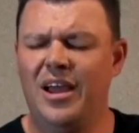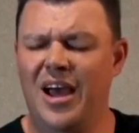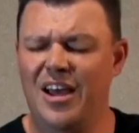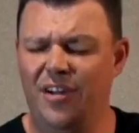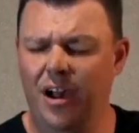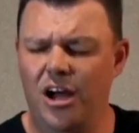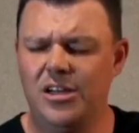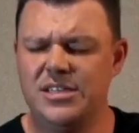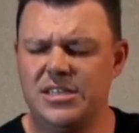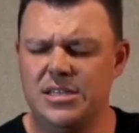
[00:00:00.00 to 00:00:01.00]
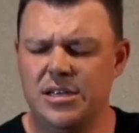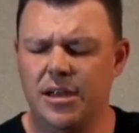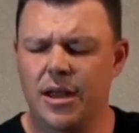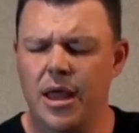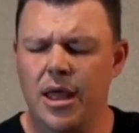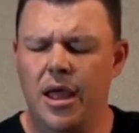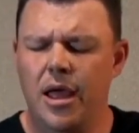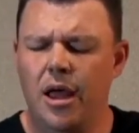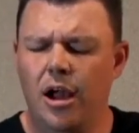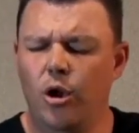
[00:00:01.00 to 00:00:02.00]
I have lost.
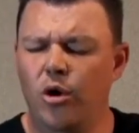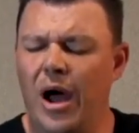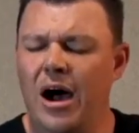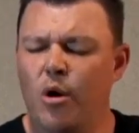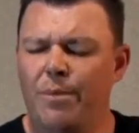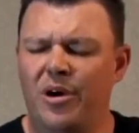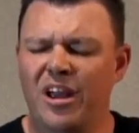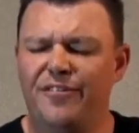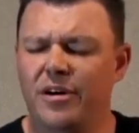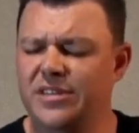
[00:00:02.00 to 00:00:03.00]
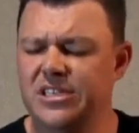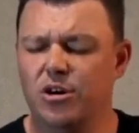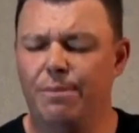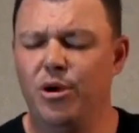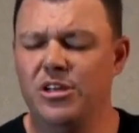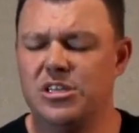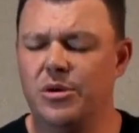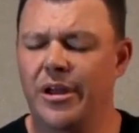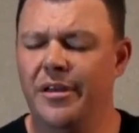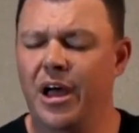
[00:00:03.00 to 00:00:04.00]
Lord, I will pray for every single person
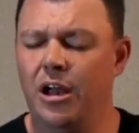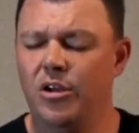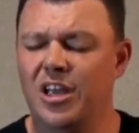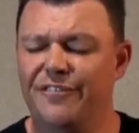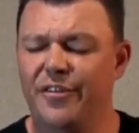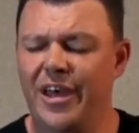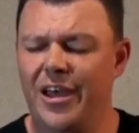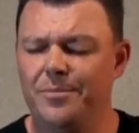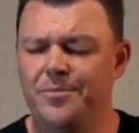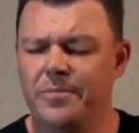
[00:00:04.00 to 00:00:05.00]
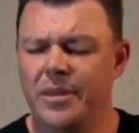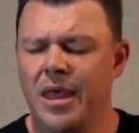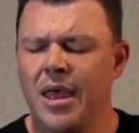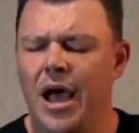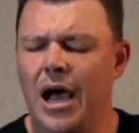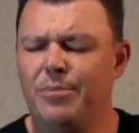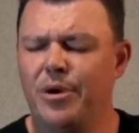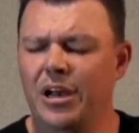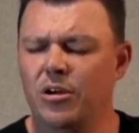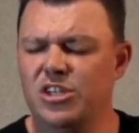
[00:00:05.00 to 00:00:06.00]
right now looking for that. I
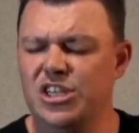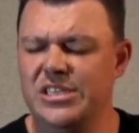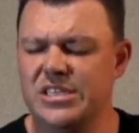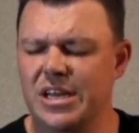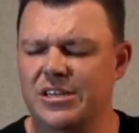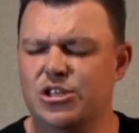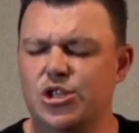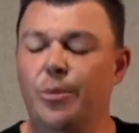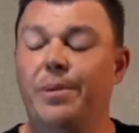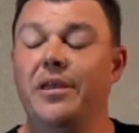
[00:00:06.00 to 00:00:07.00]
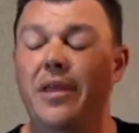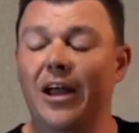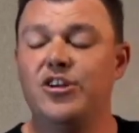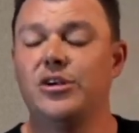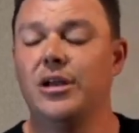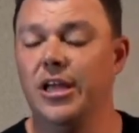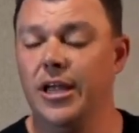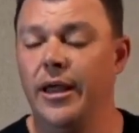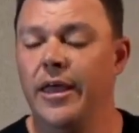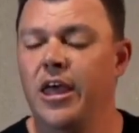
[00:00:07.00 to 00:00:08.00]
pray, Lord Jesus, that supernaturally
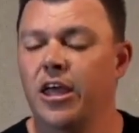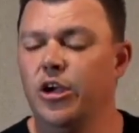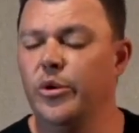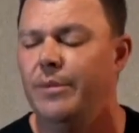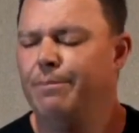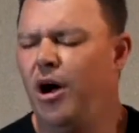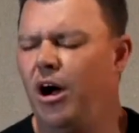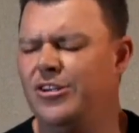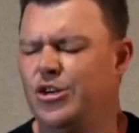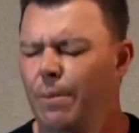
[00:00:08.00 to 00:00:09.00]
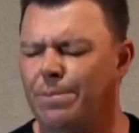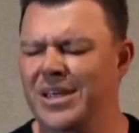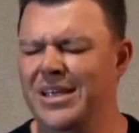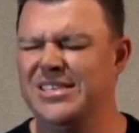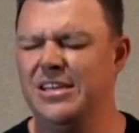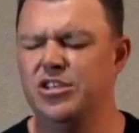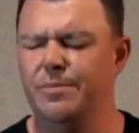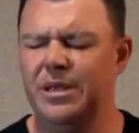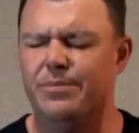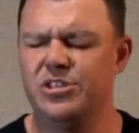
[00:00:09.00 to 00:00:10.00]
you would impart your peace into
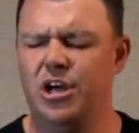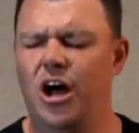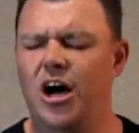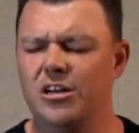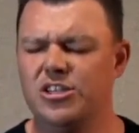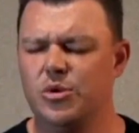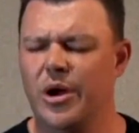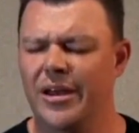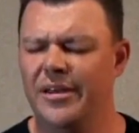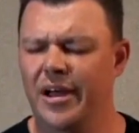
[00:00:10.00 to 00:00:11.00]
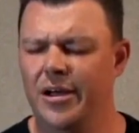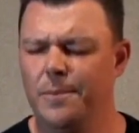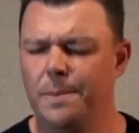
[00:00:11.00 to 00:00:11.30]
people's hearts right now.